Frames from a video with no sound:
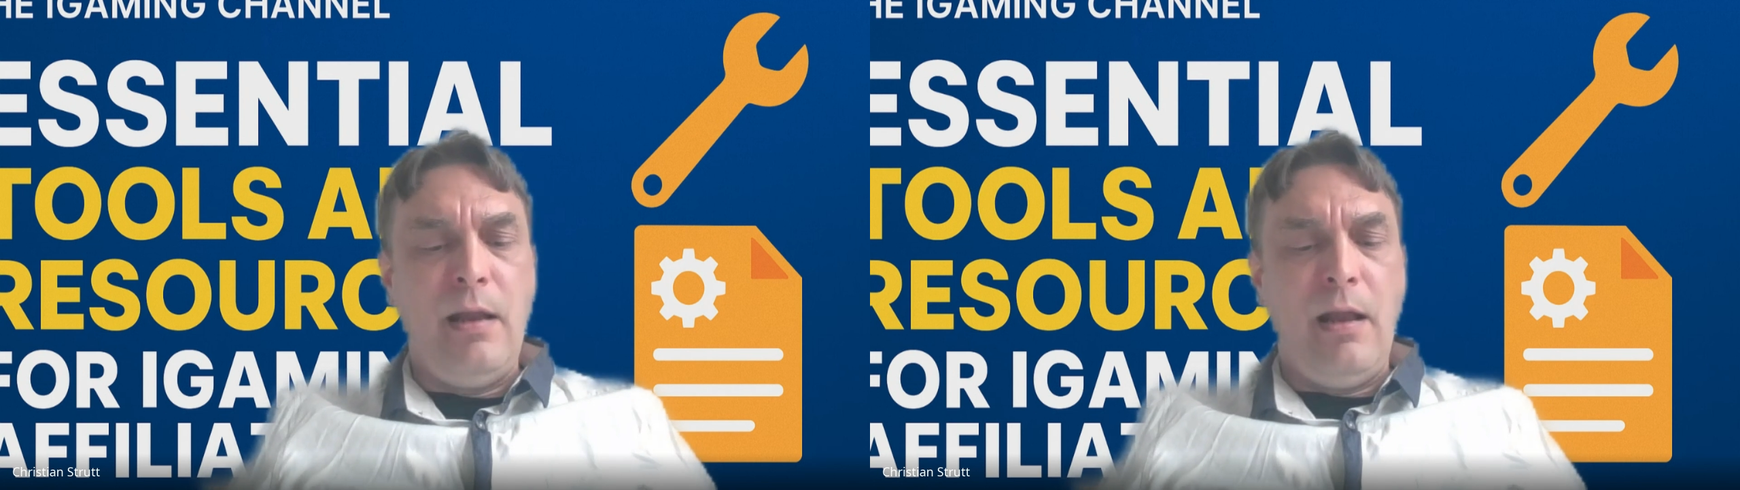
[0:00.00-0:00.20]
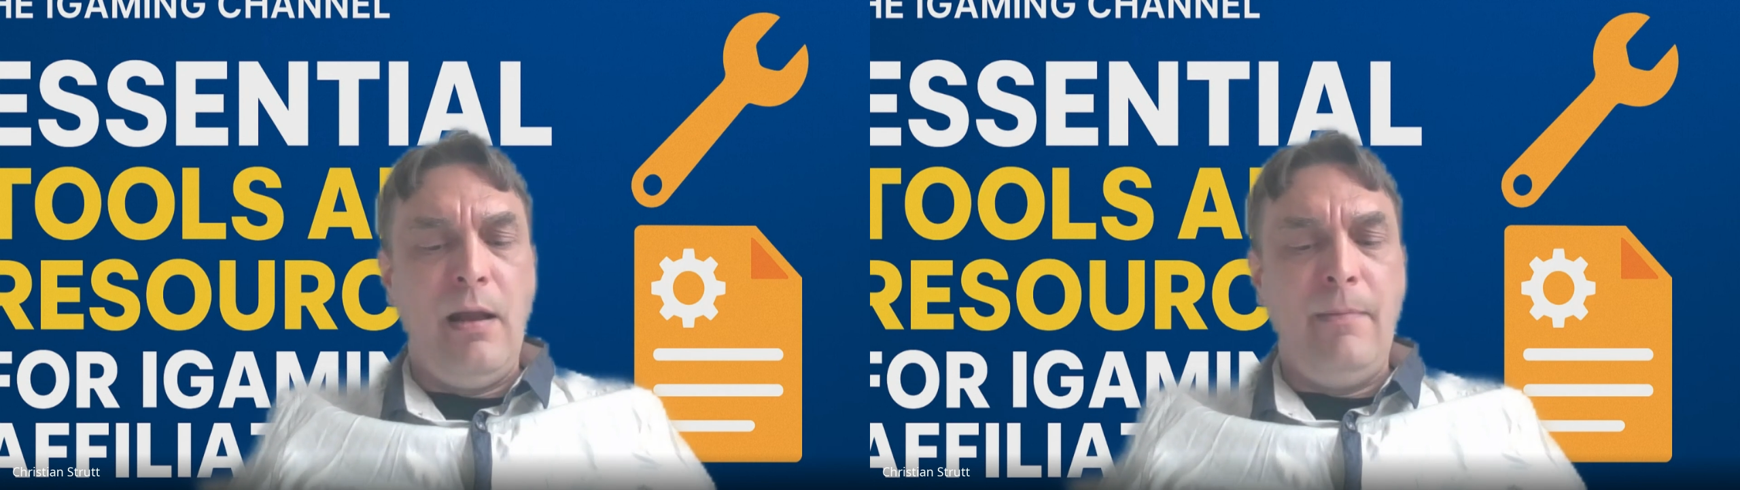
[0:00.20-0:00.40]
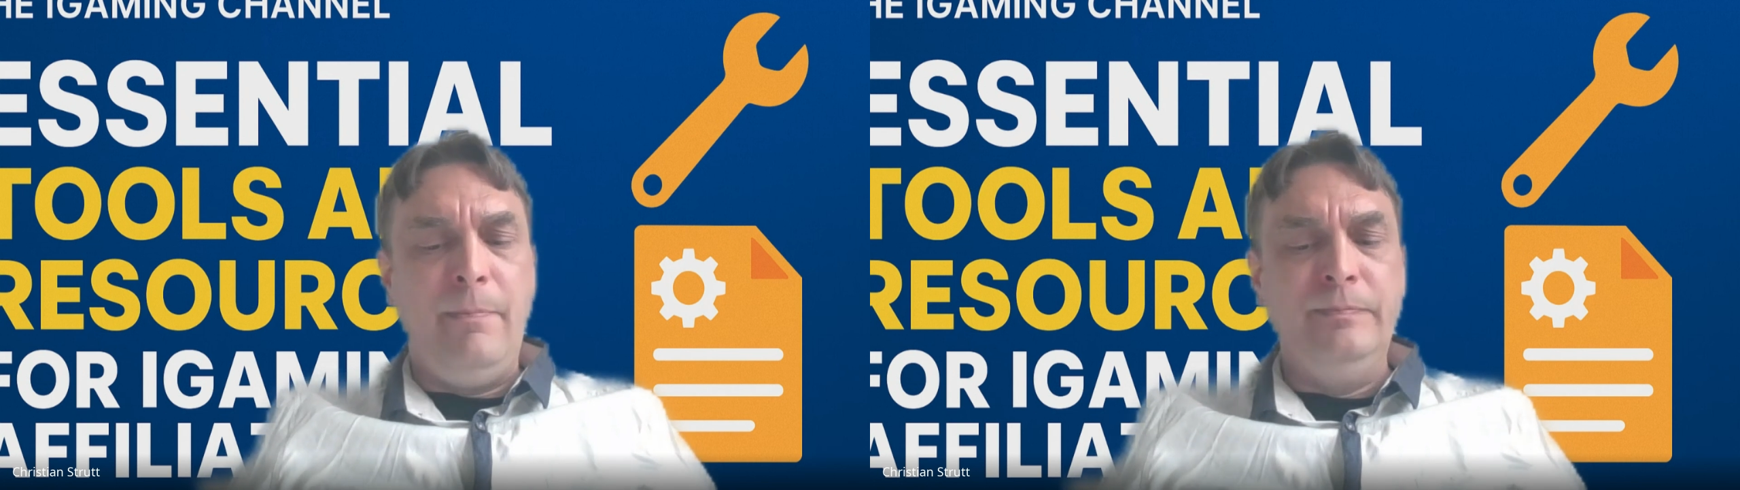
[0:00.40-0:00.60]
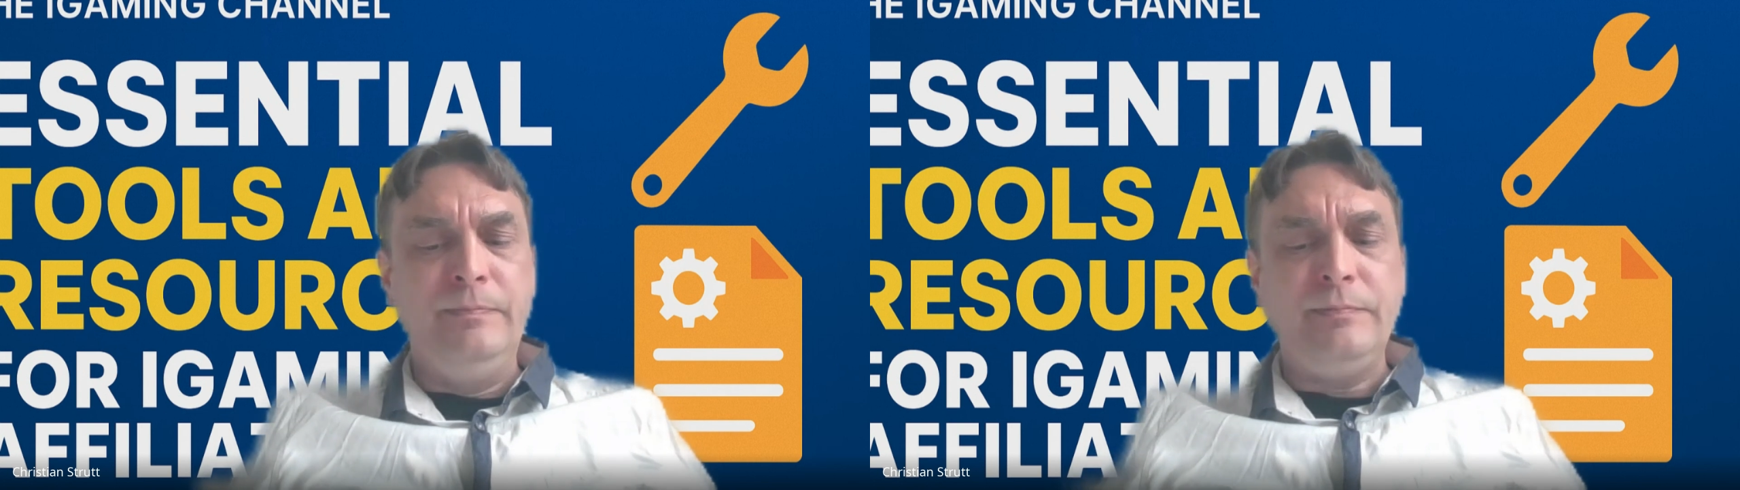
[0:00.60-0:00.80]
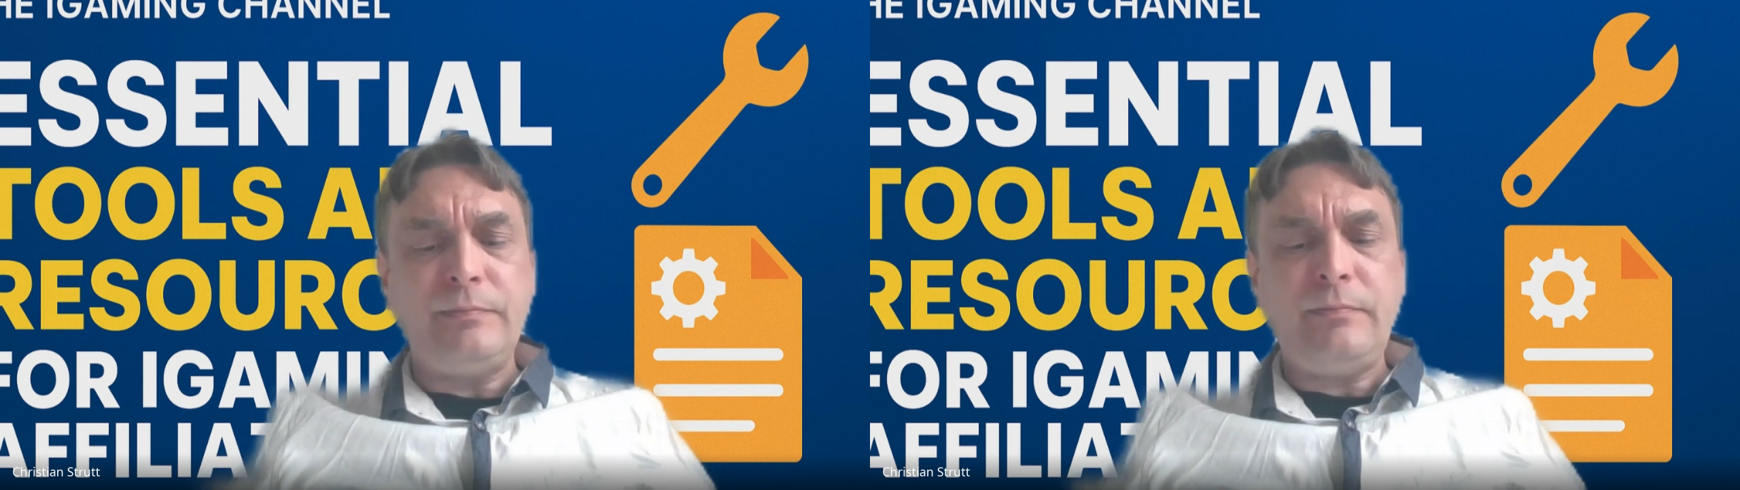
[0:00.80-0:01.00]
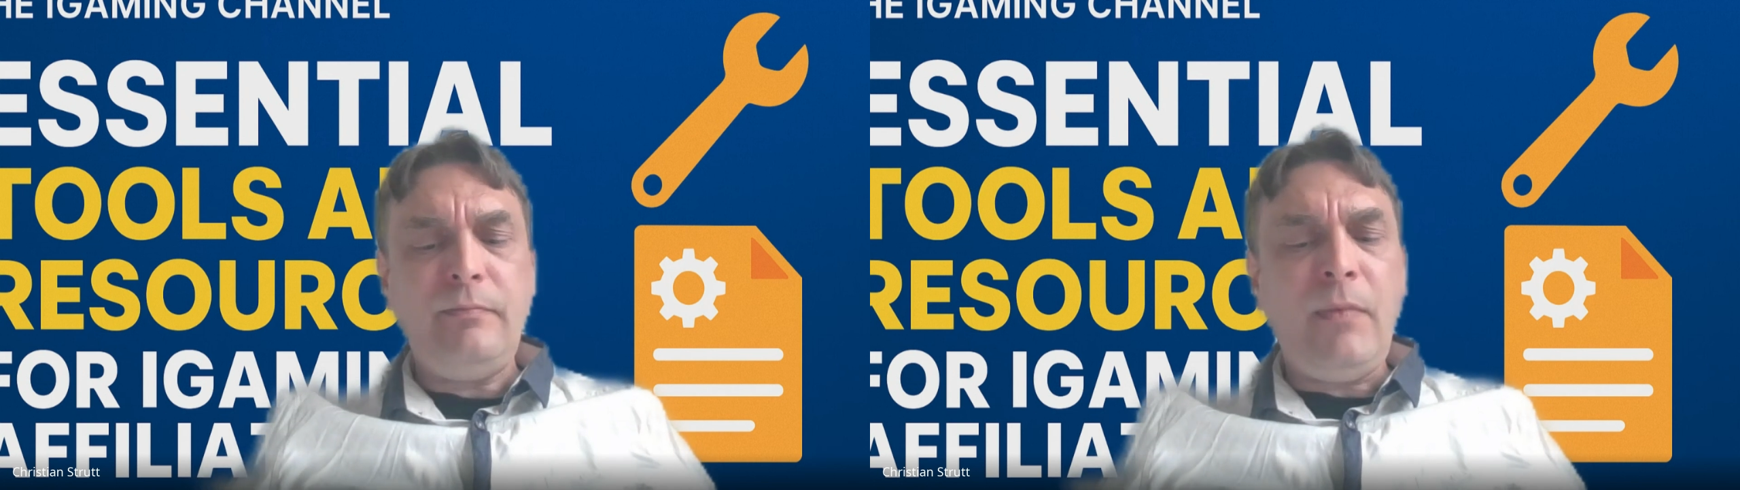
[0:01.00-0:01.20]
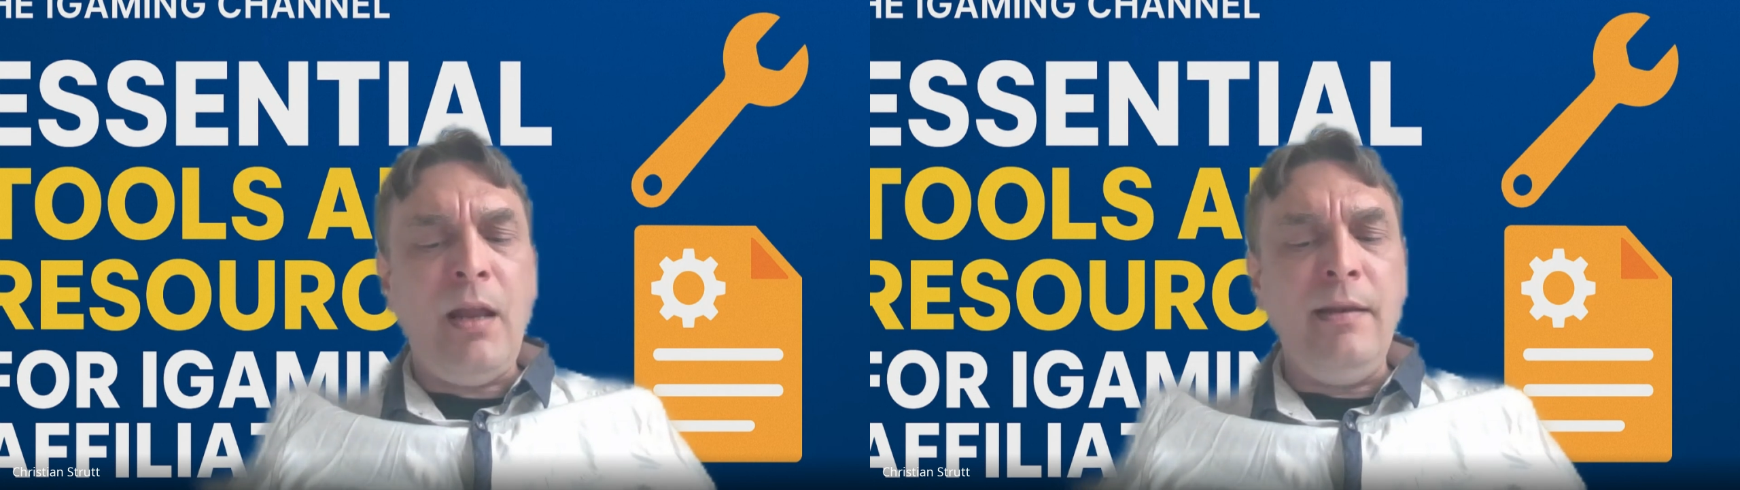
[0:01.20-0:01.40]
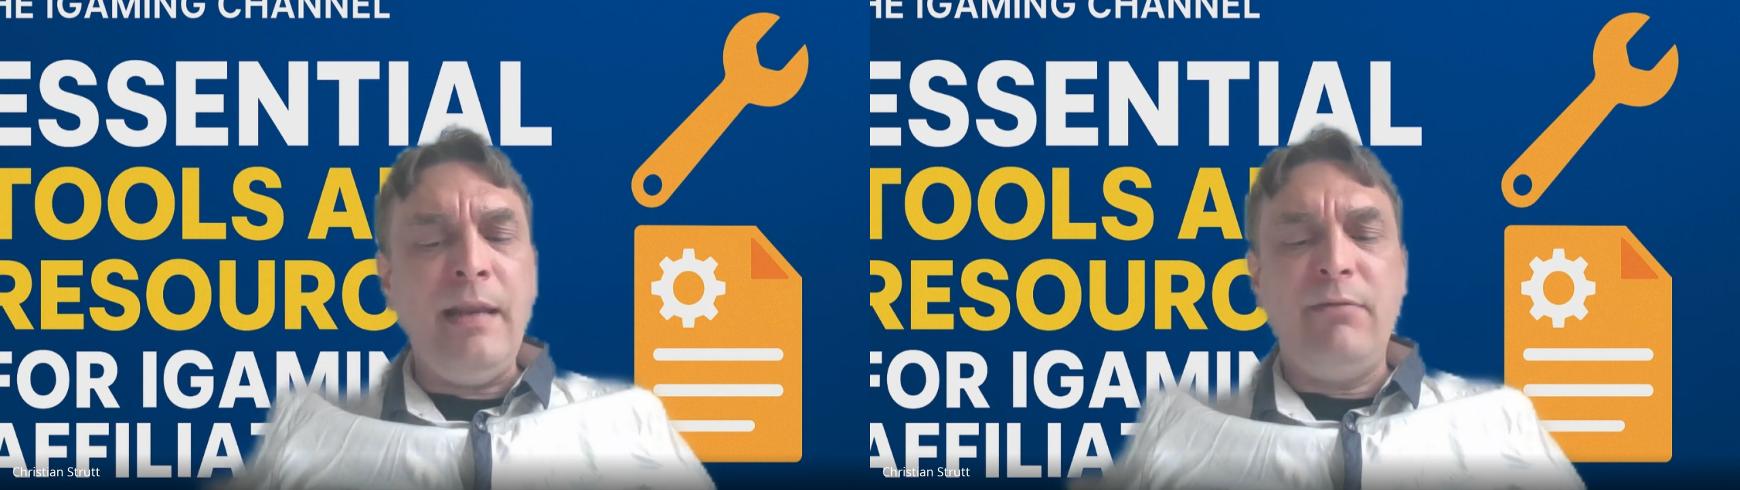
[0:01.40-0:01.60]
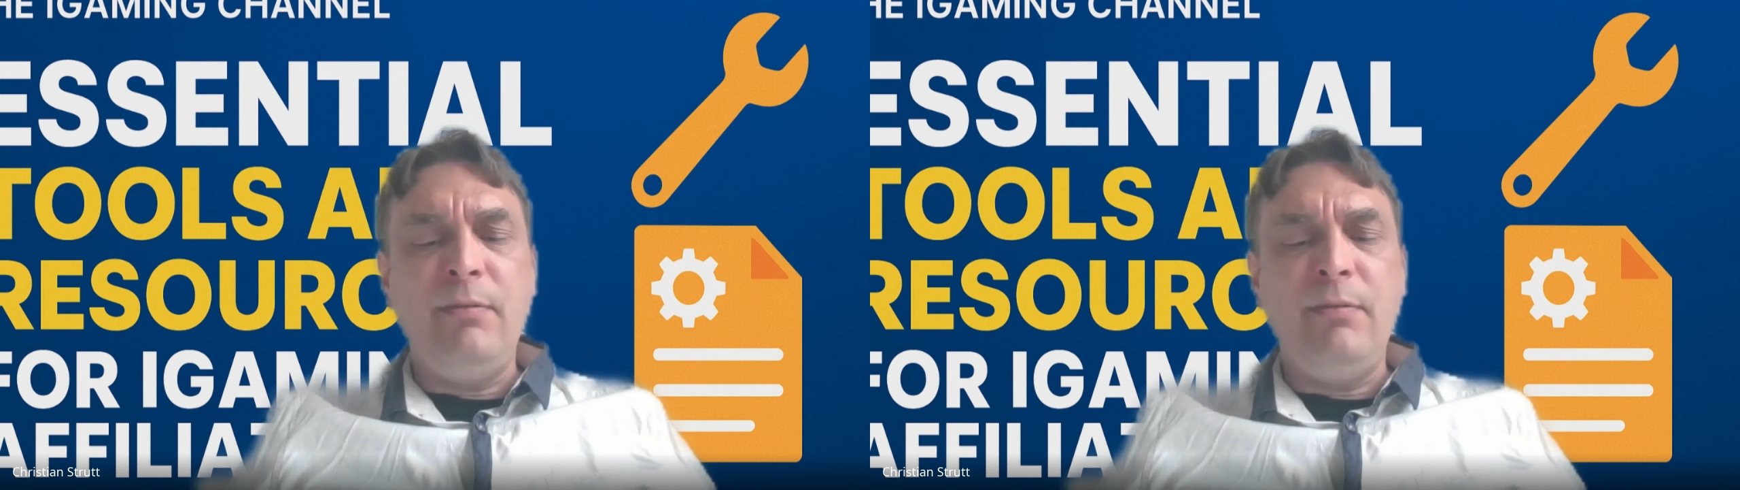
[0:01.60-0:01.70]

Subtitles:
And never